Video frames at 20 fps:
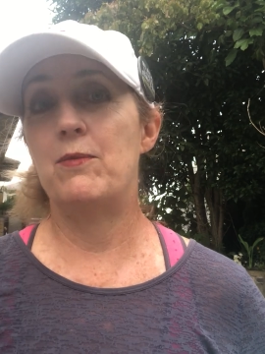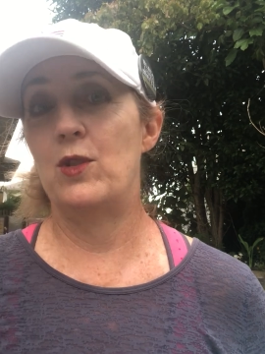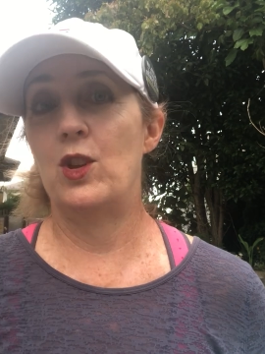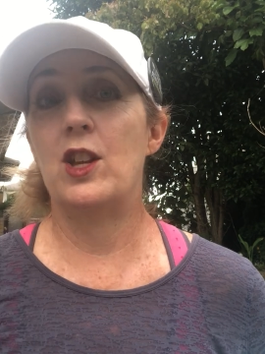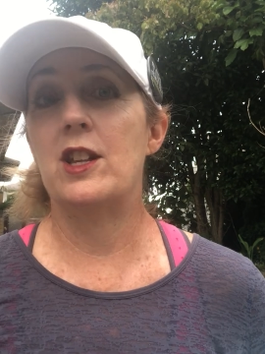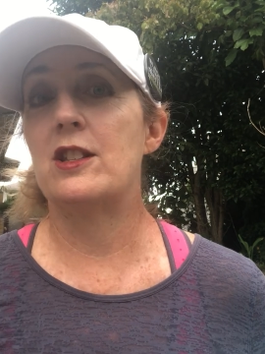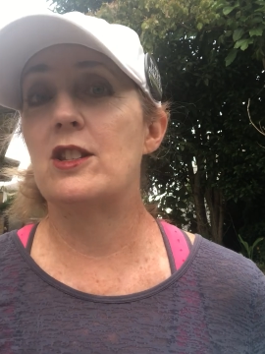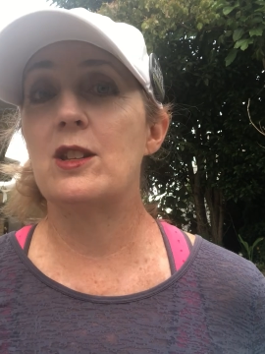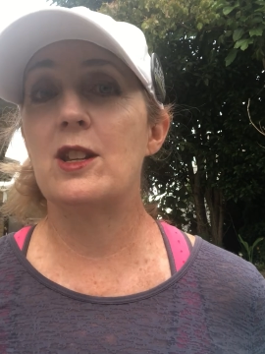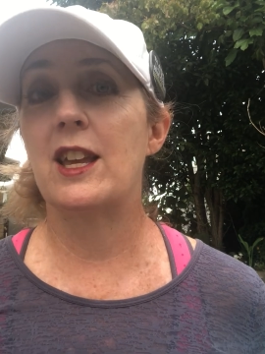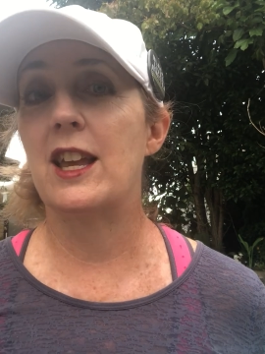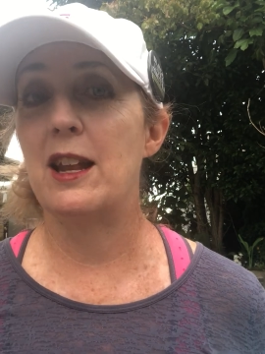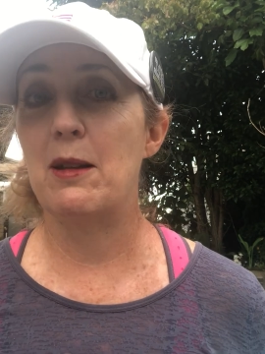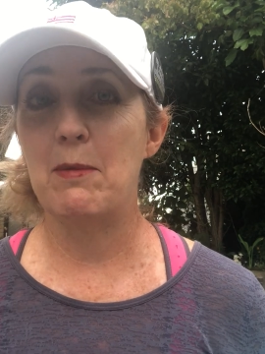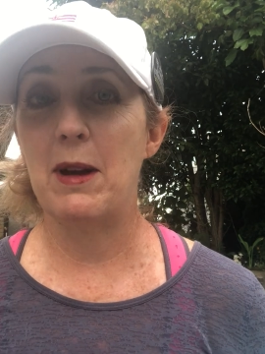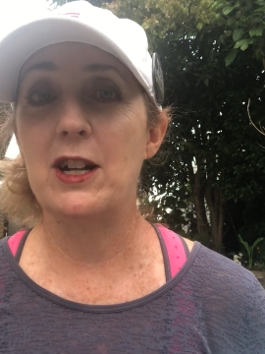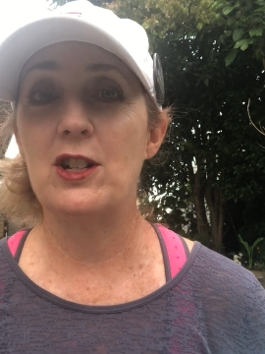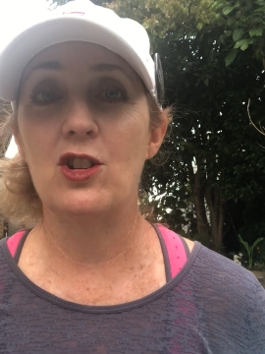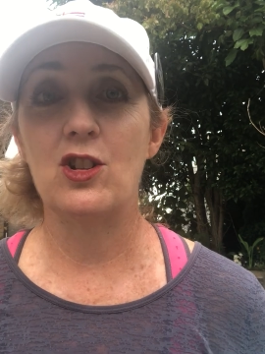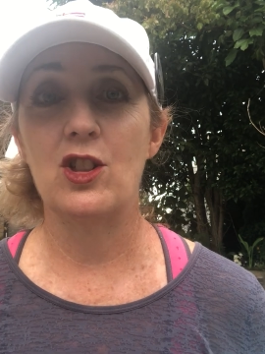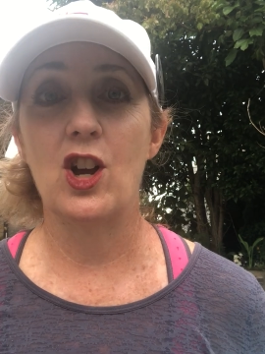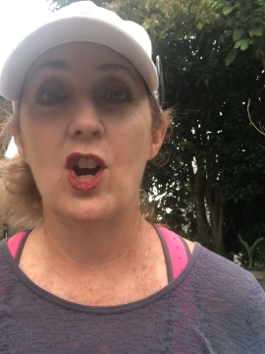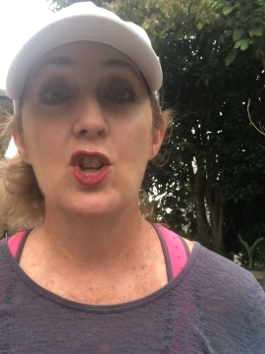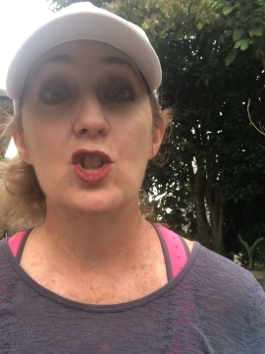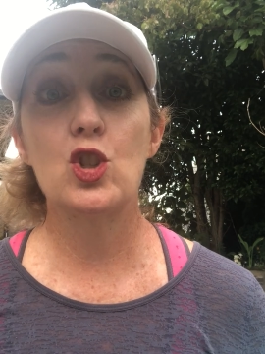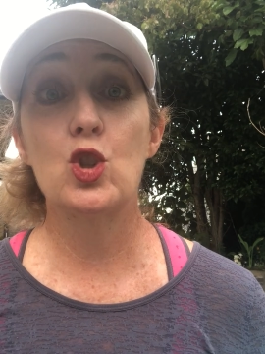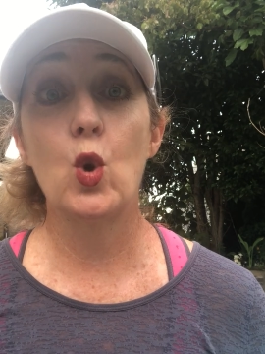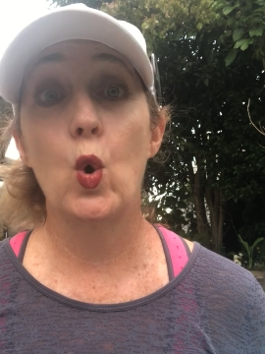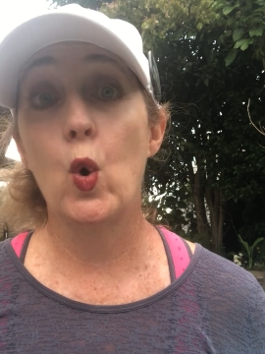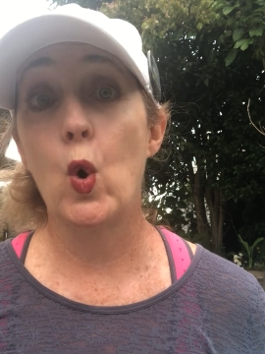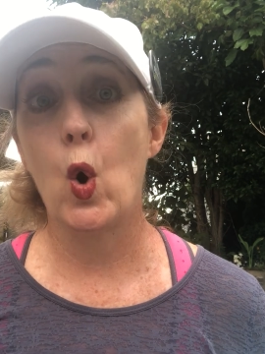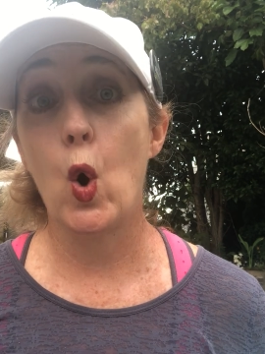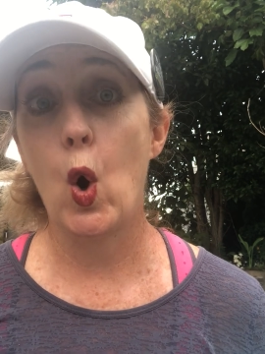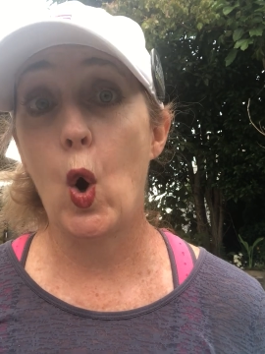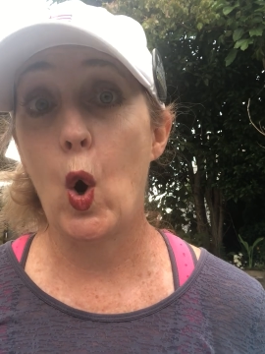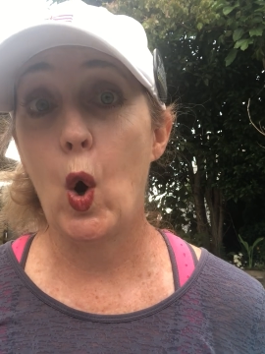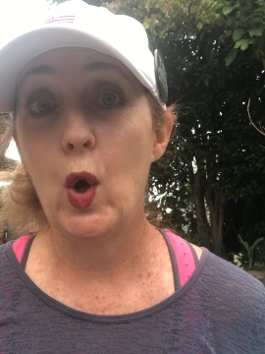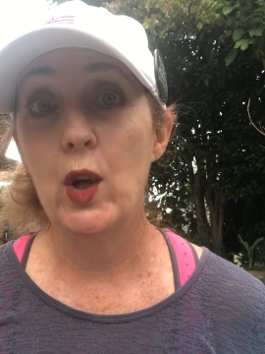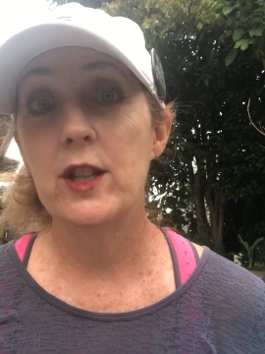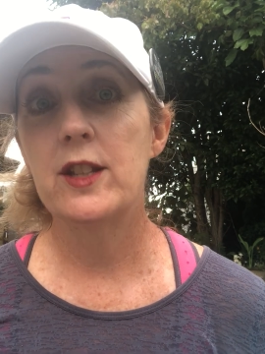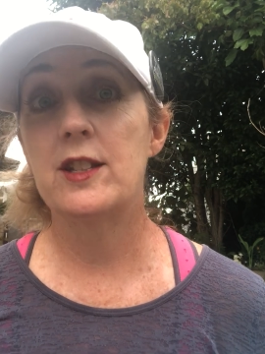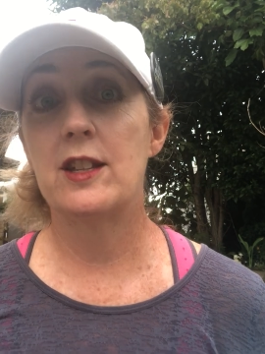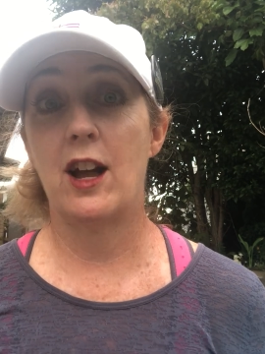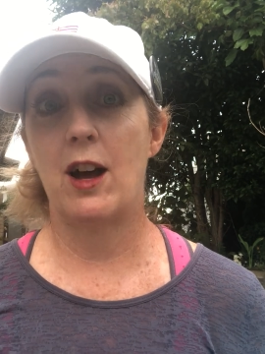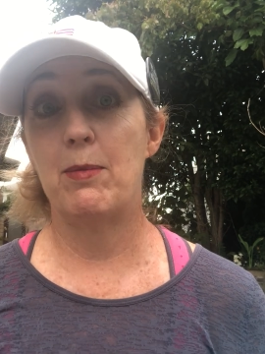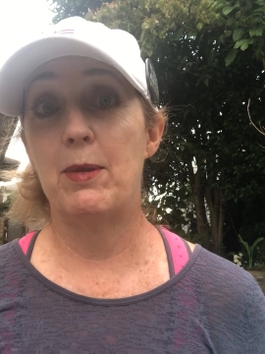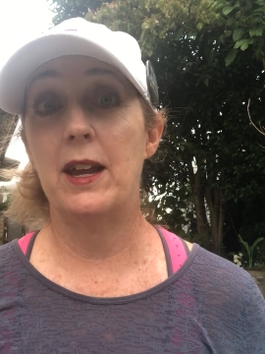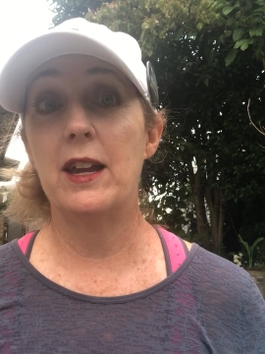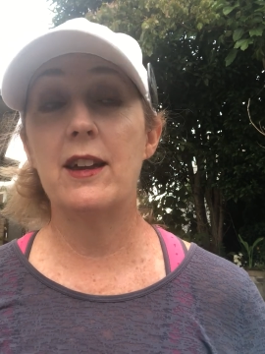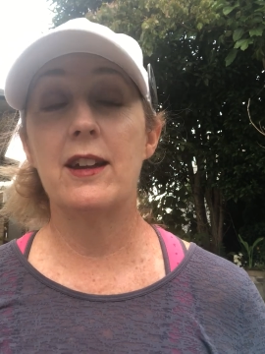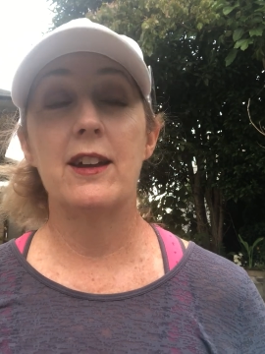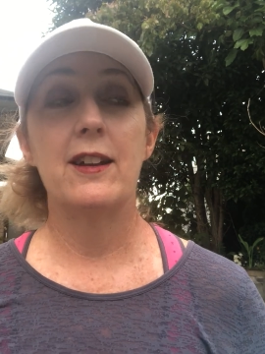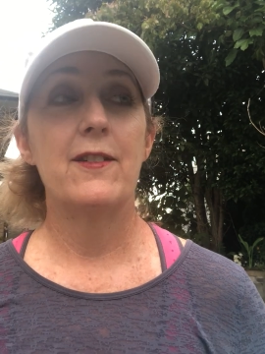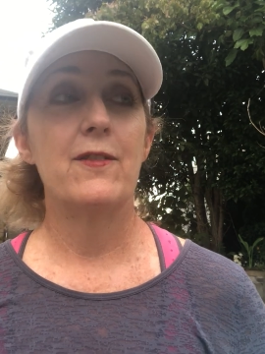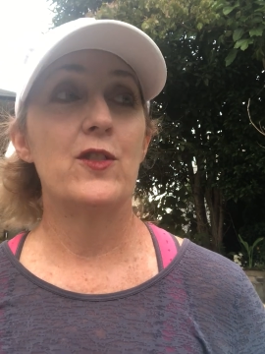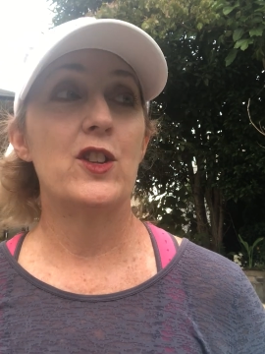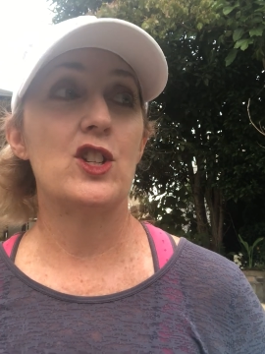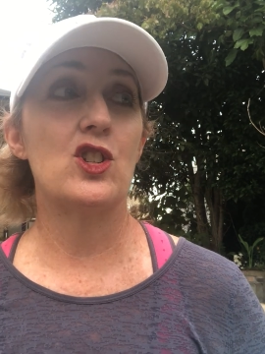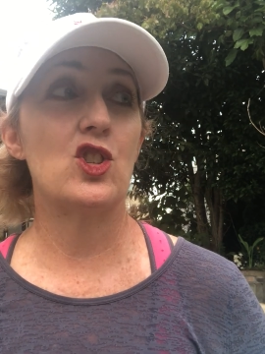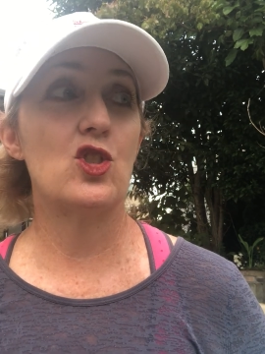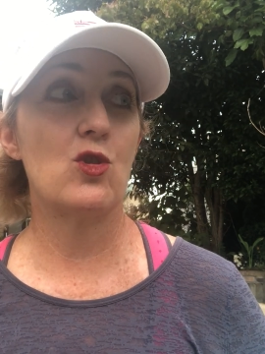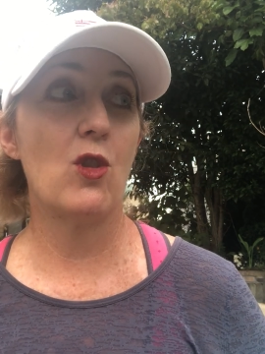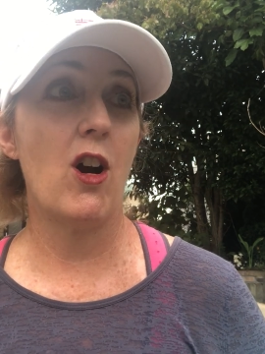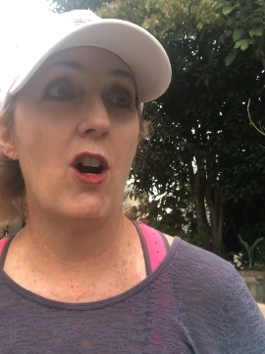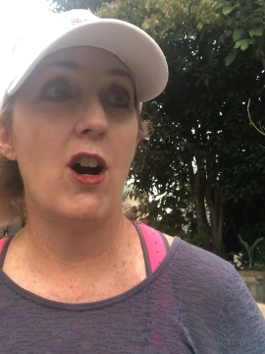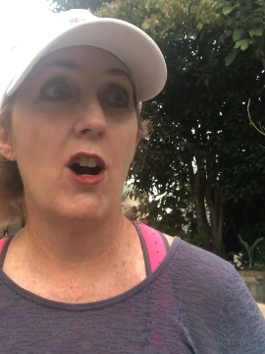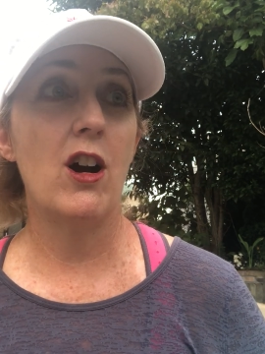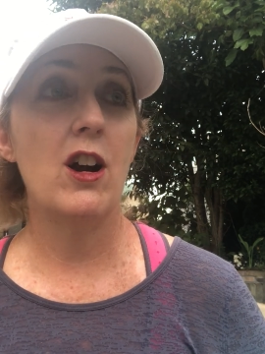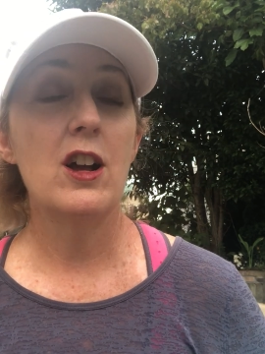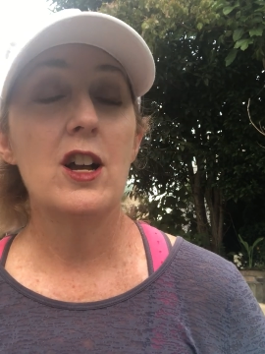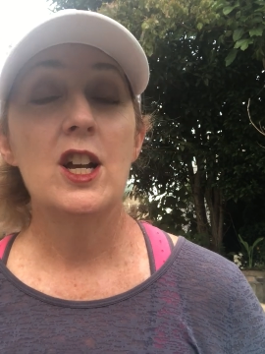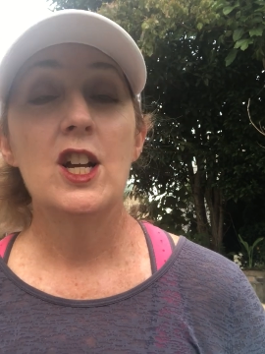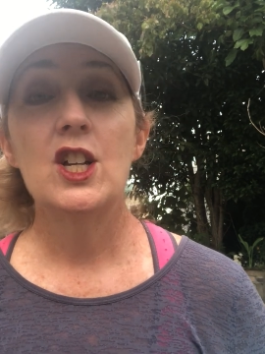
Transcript: it's getting back to the storo topic, the straw.